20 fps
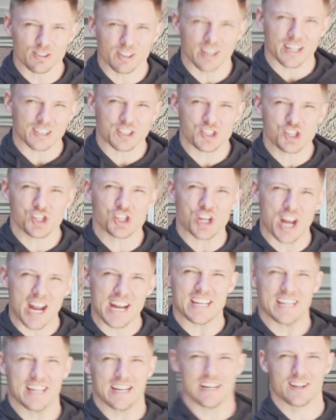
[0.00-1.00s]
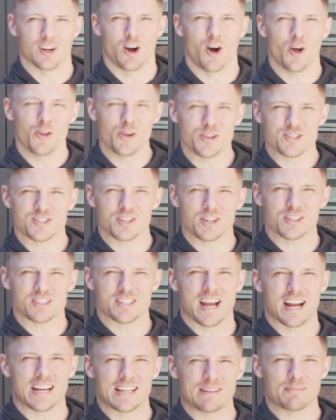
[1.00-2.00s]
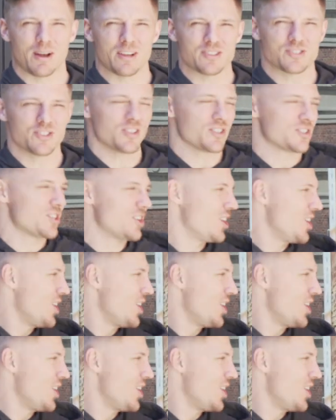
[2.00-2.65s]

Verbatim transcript: like shaking. All those little tiny muscles.